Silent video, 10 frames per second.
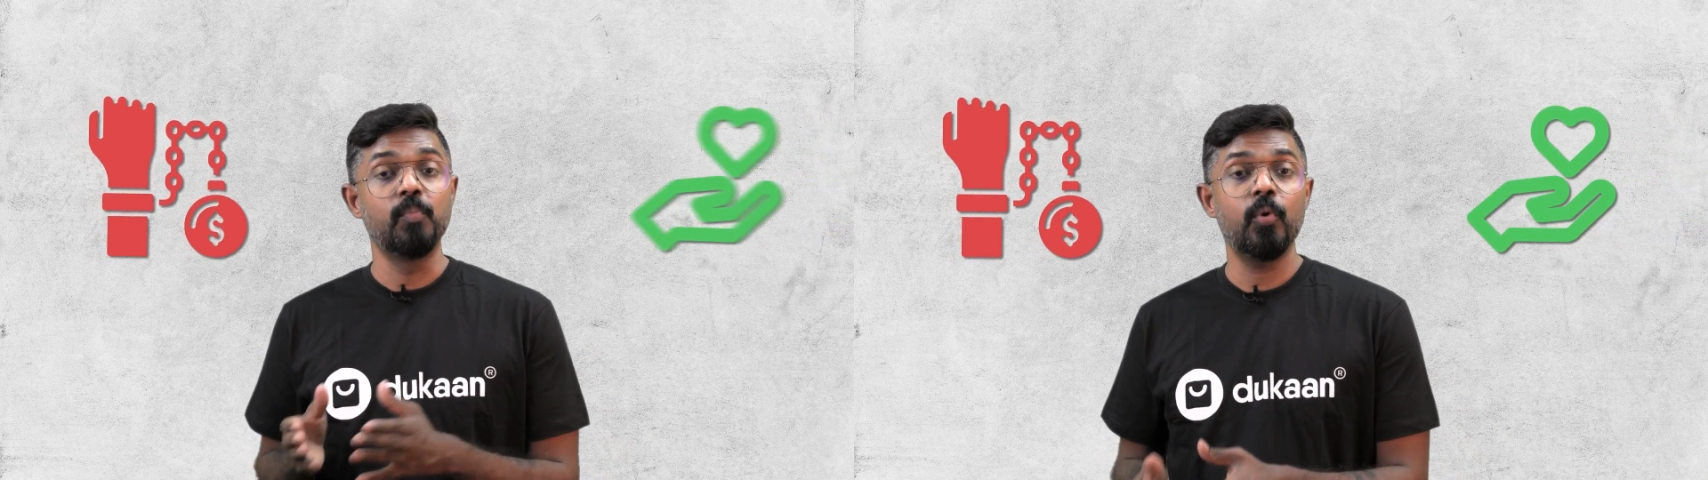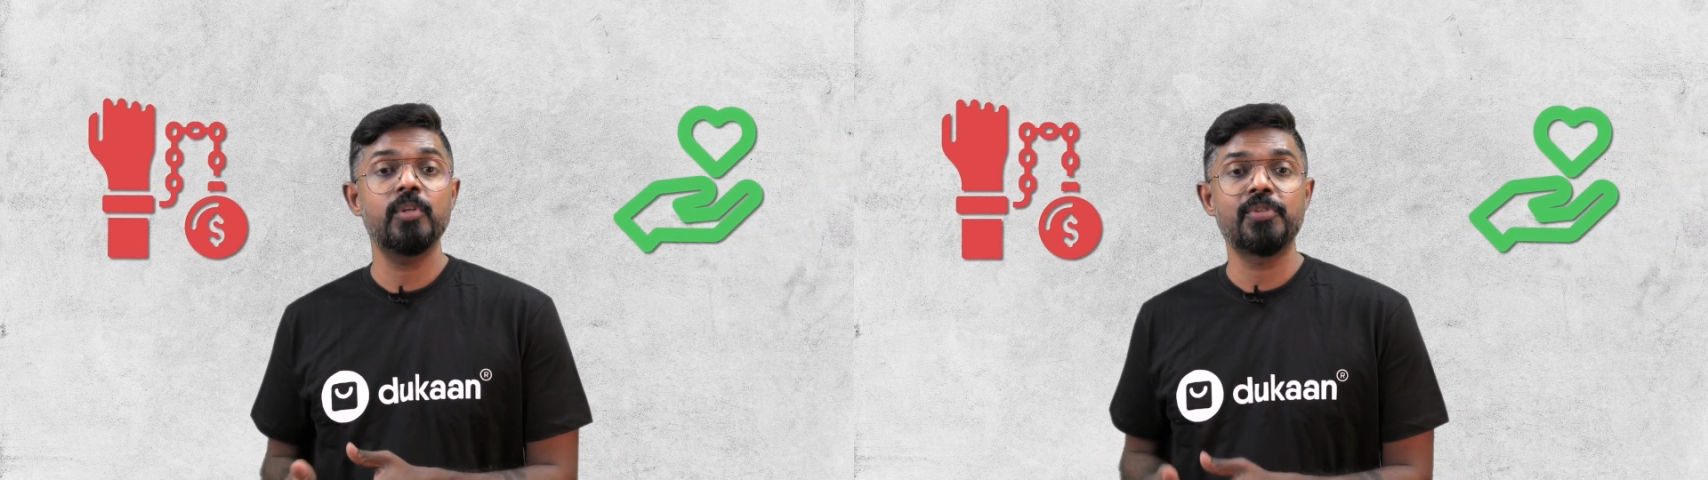
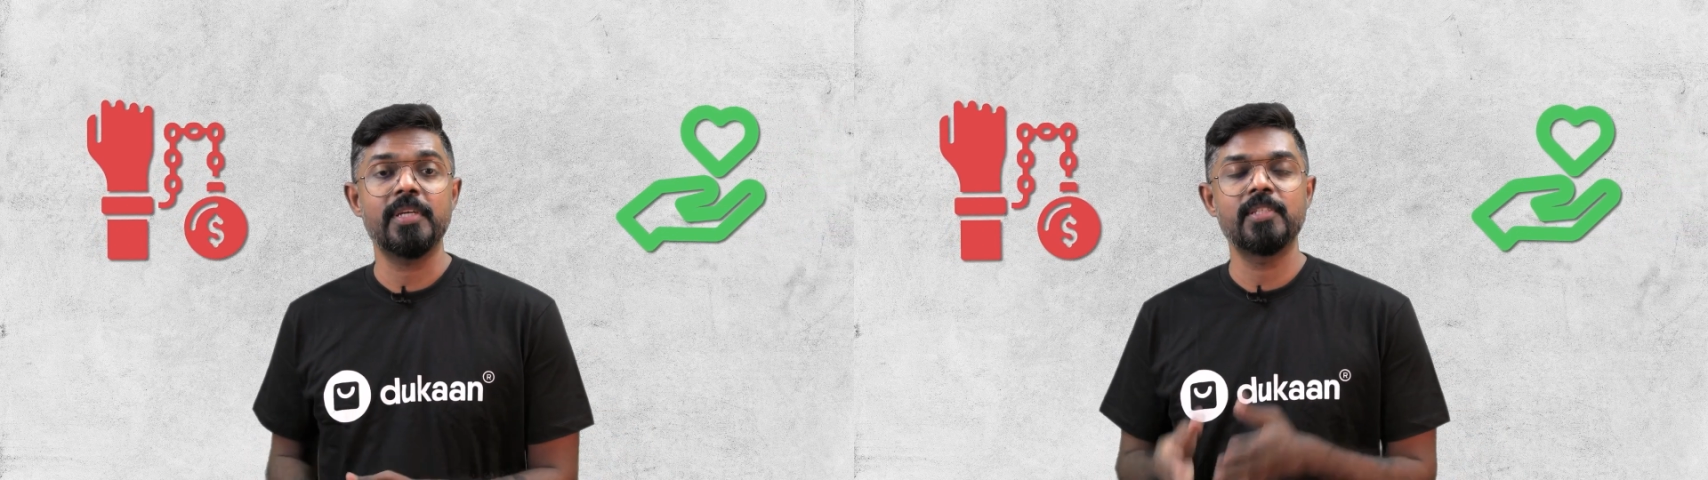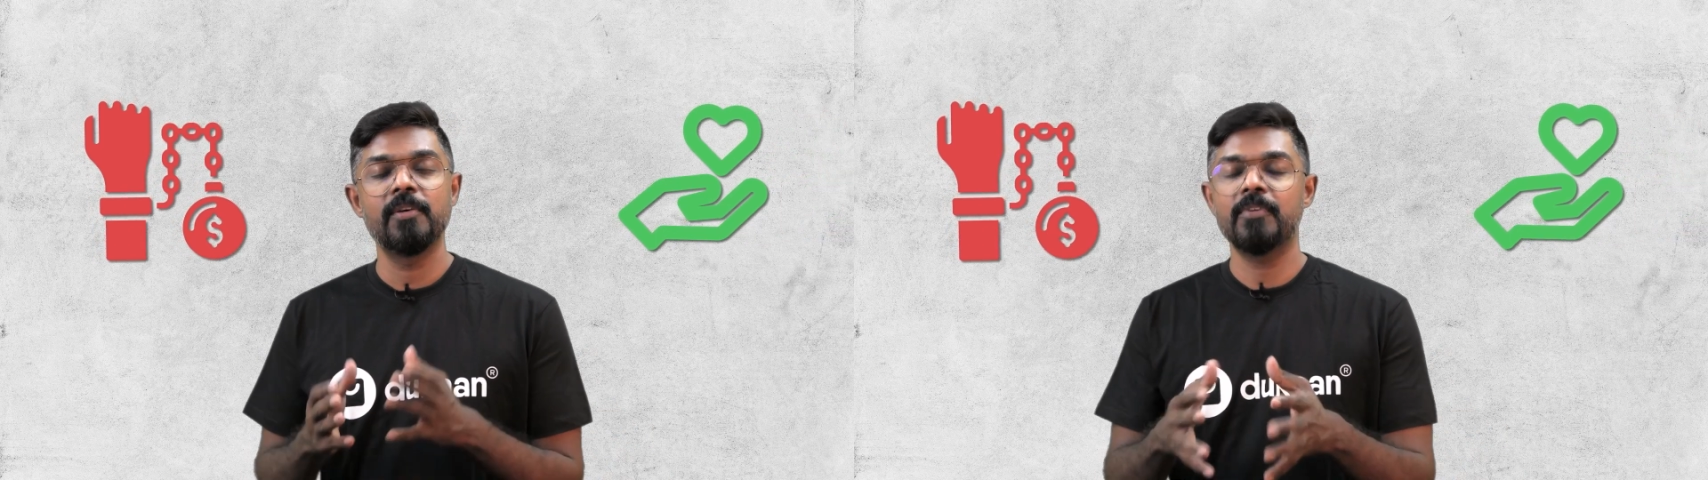more
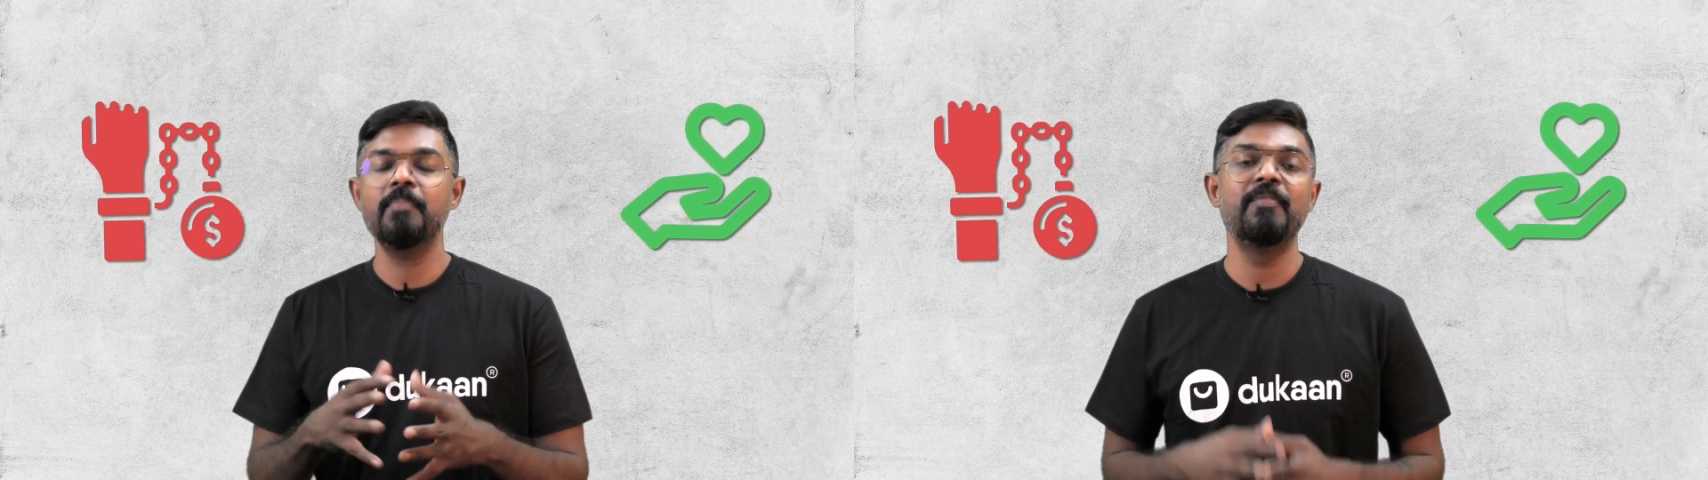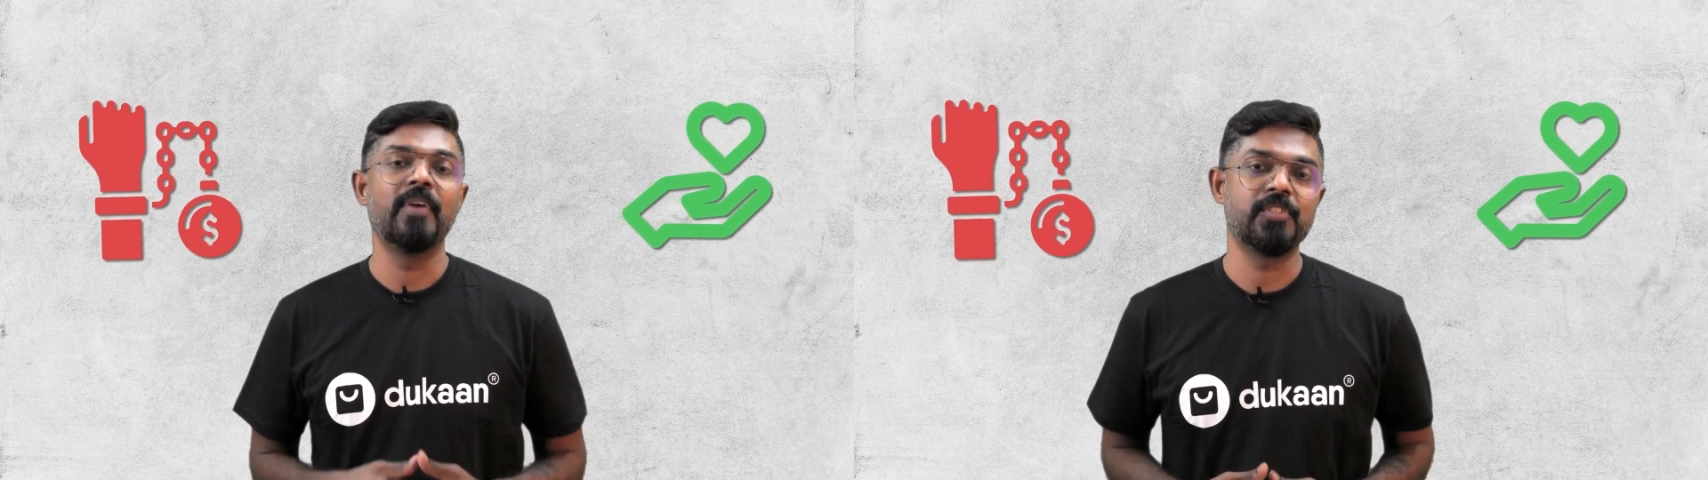trust
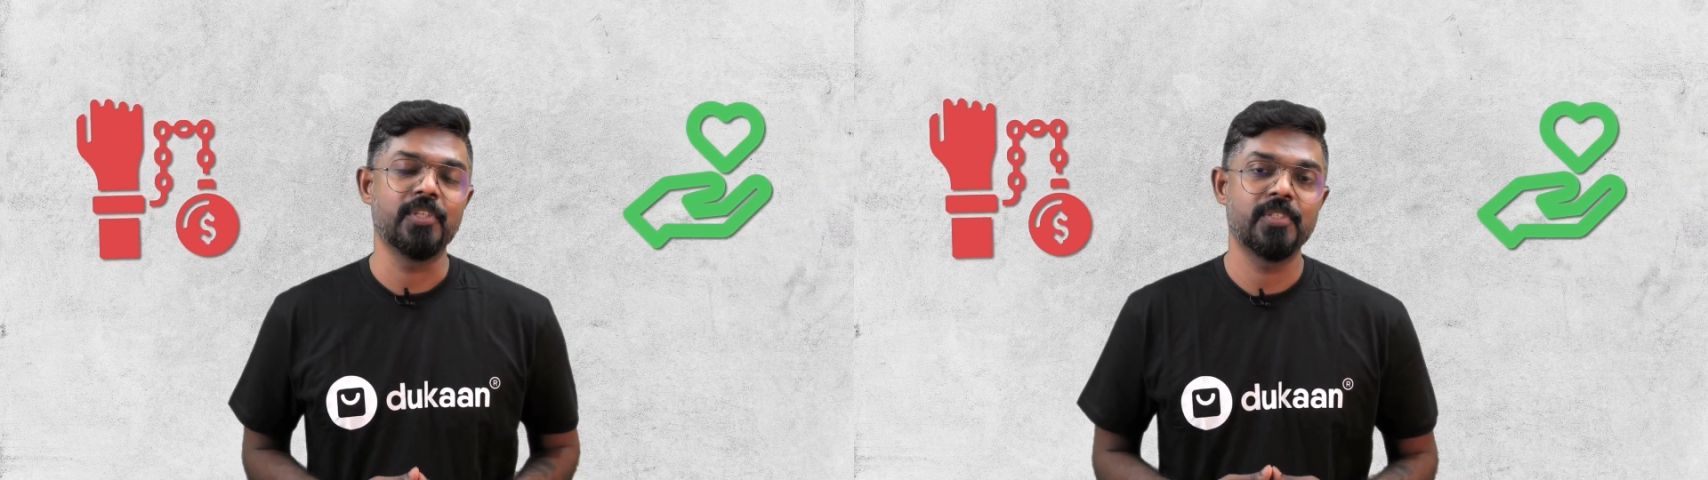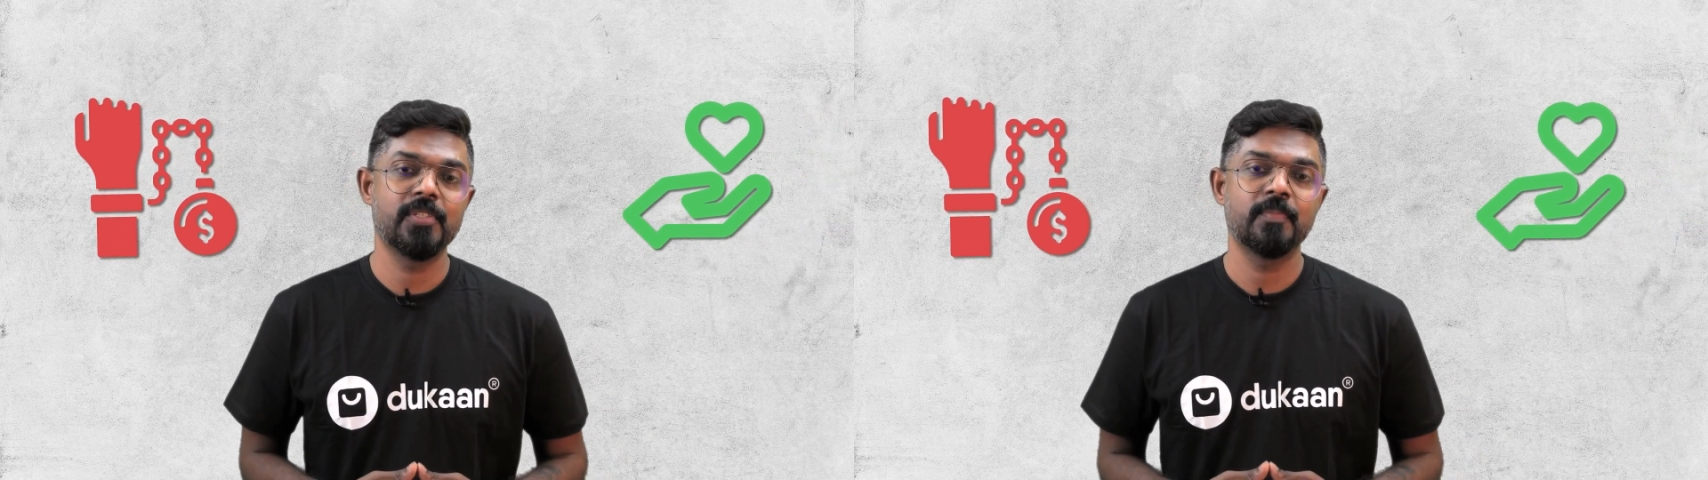from
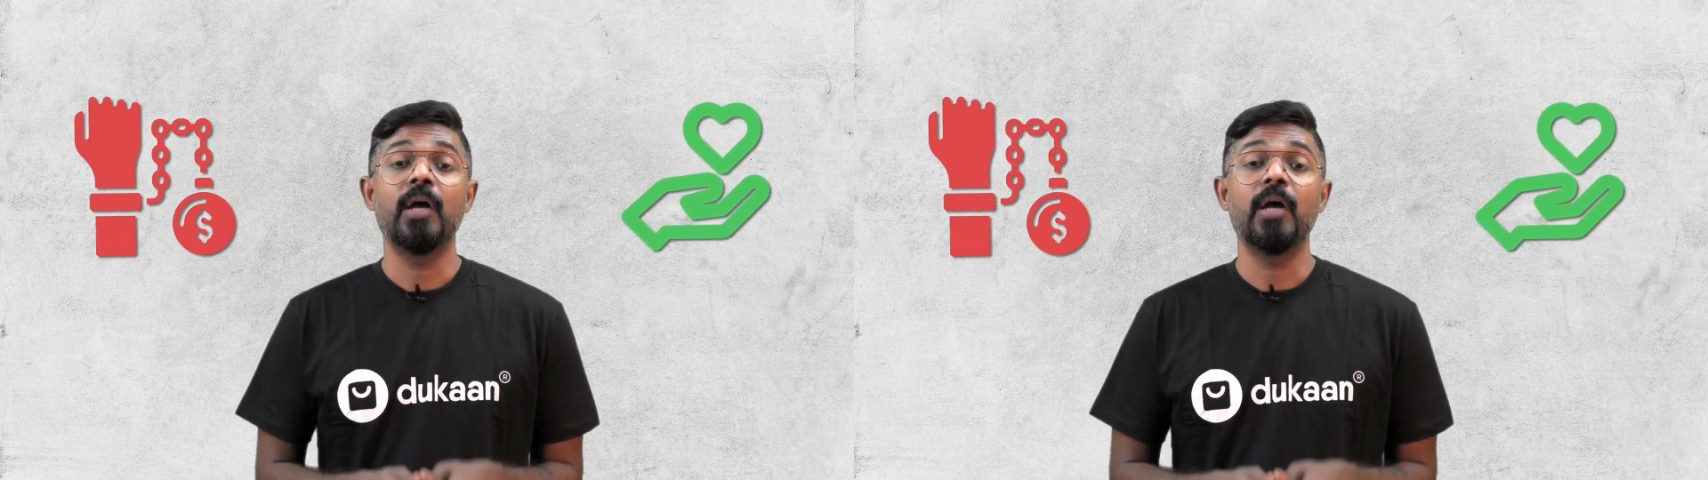investors.